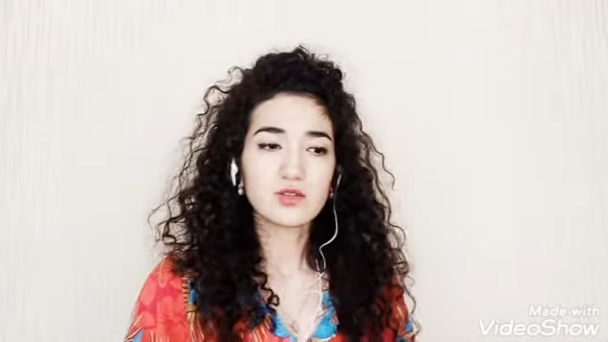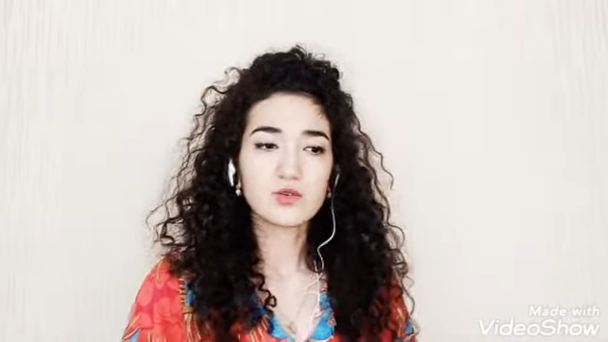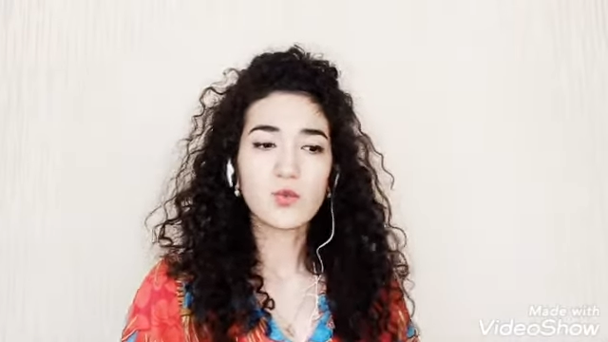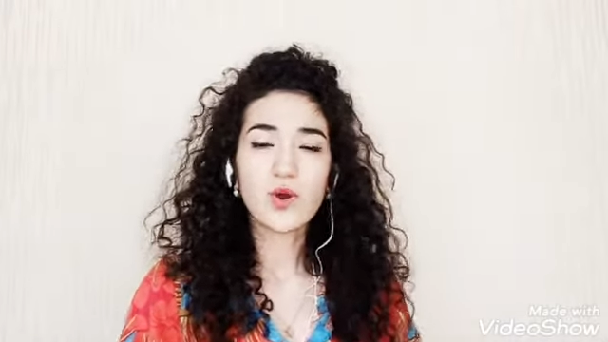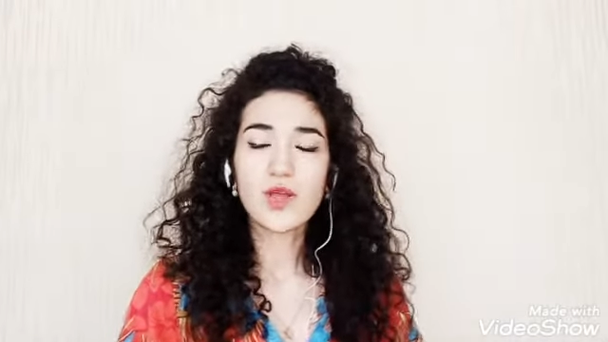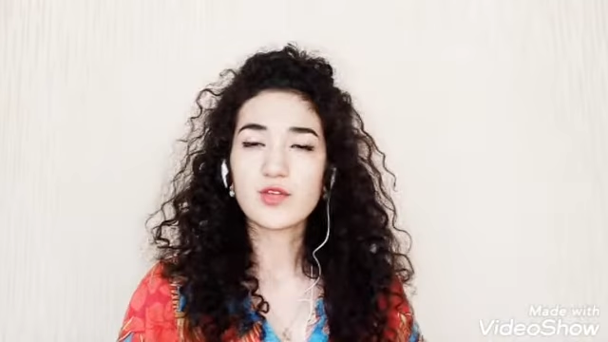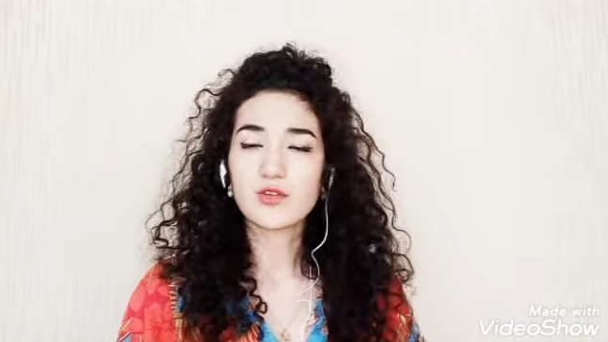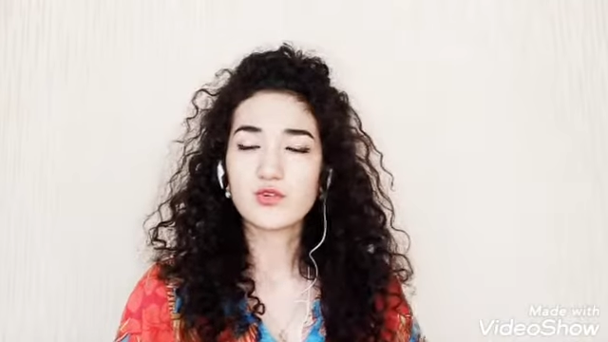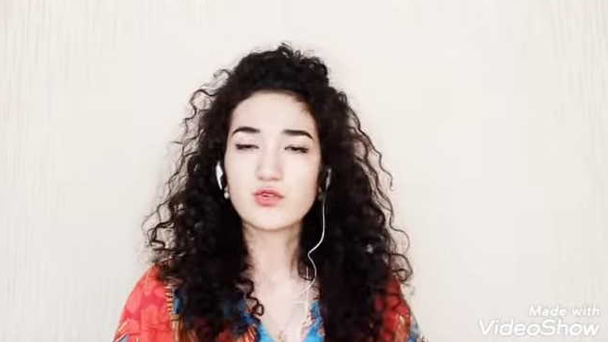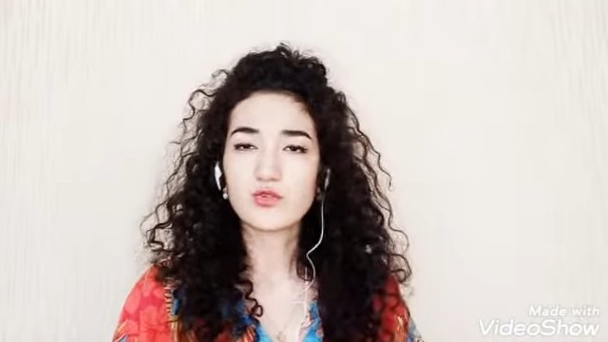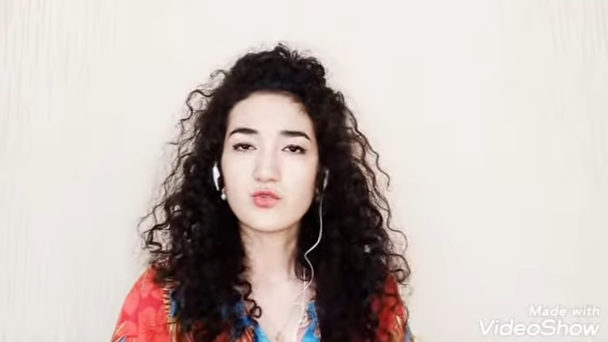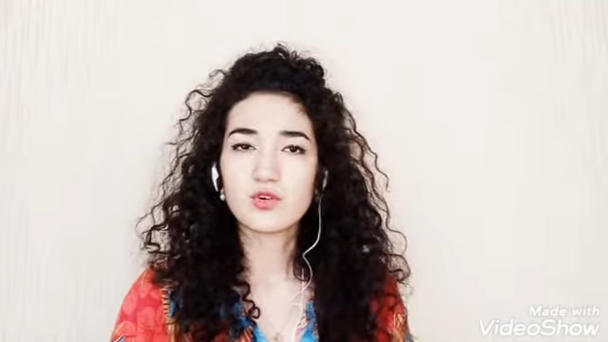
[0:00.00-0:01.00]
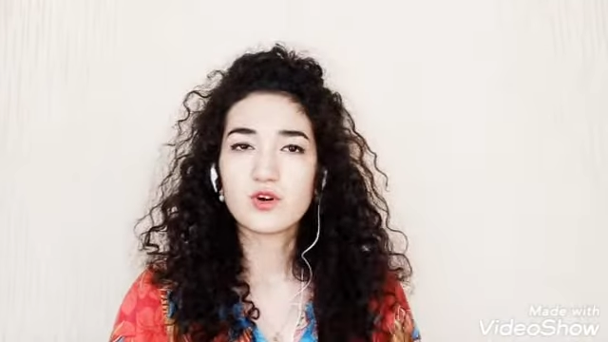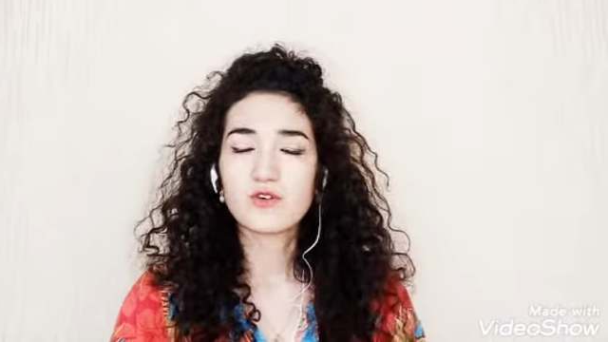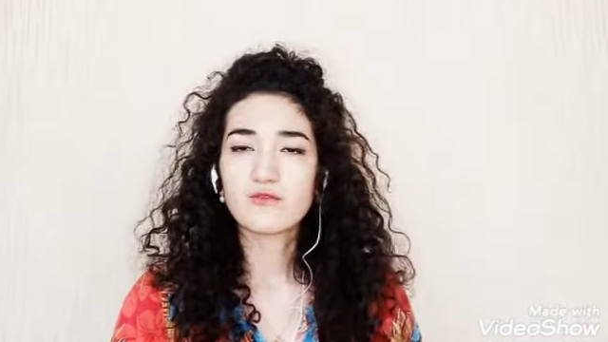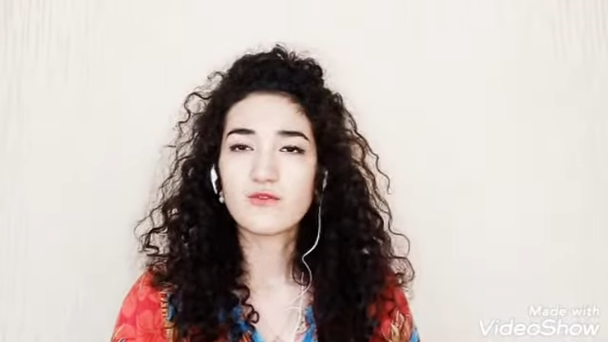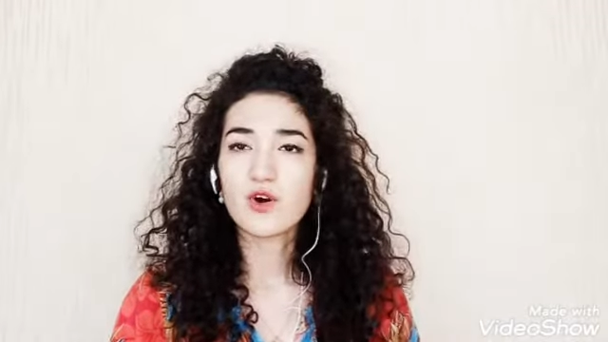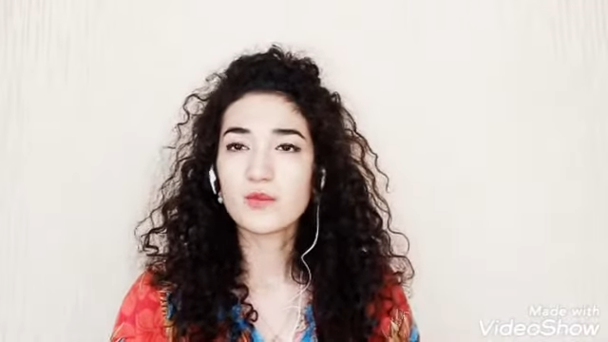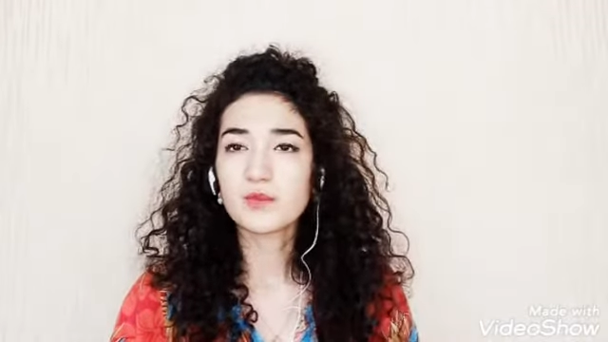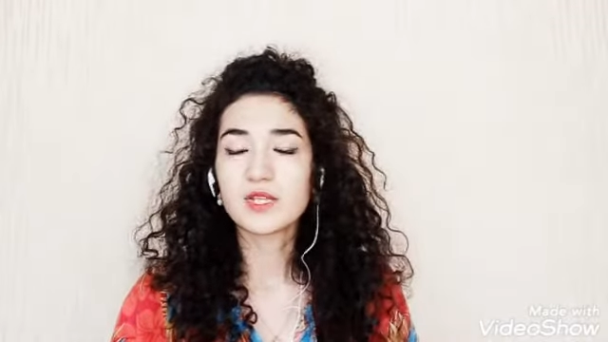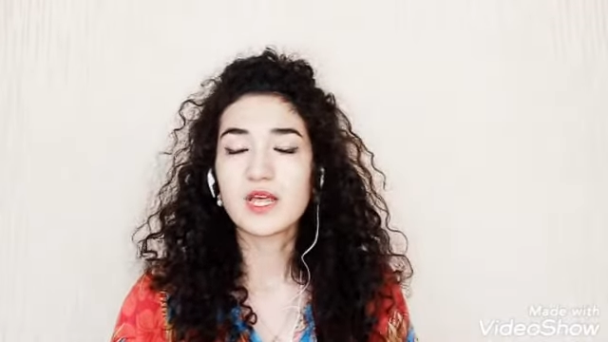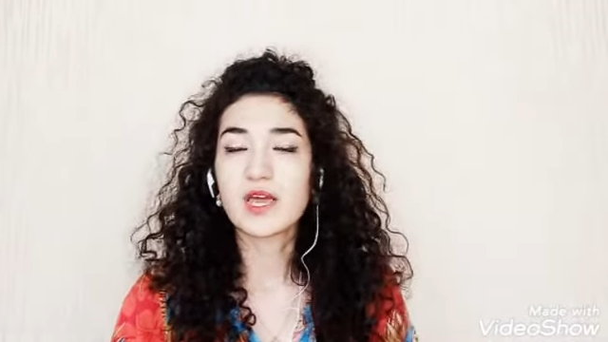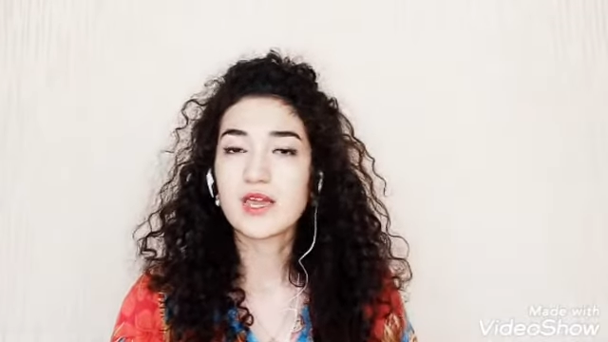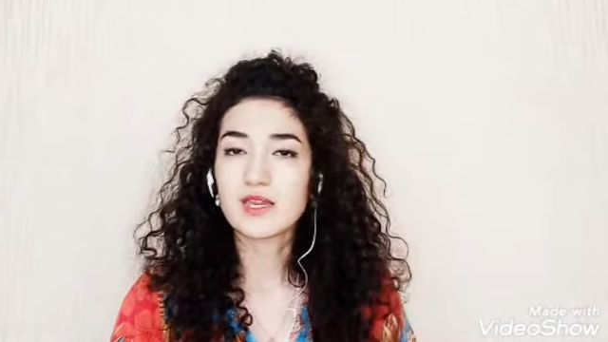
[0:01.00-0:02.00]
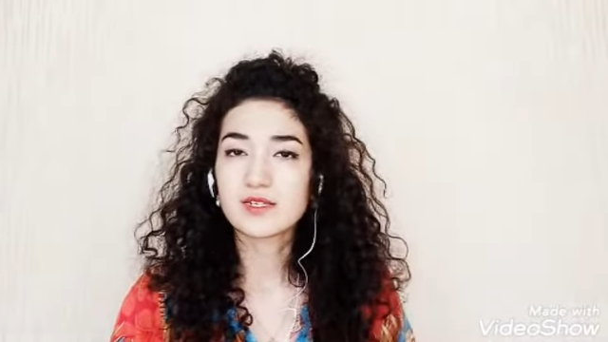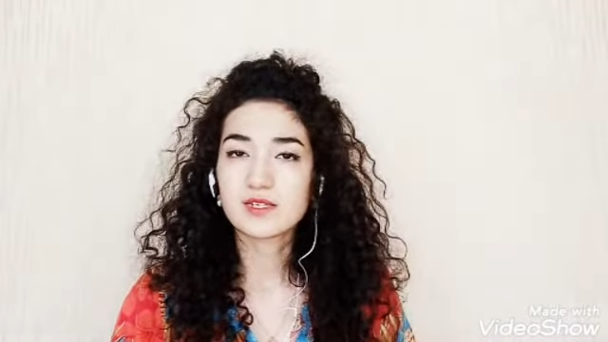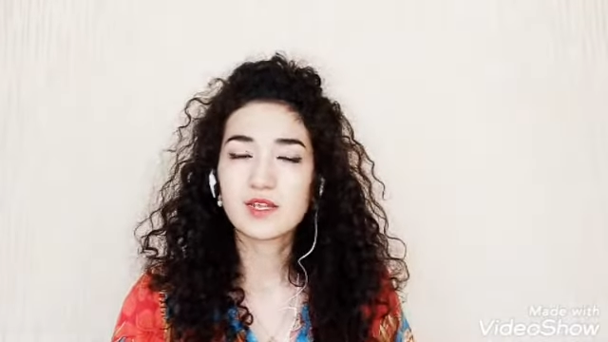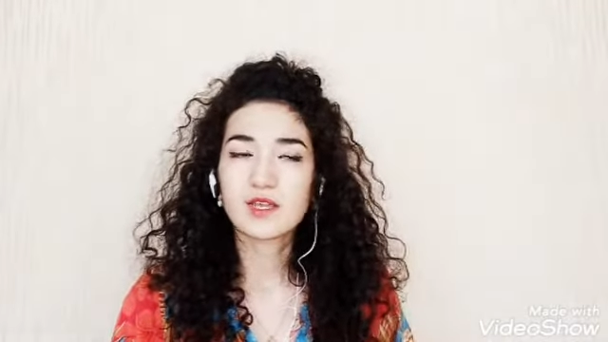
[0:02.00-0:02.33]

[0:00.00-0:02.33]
way you formulate,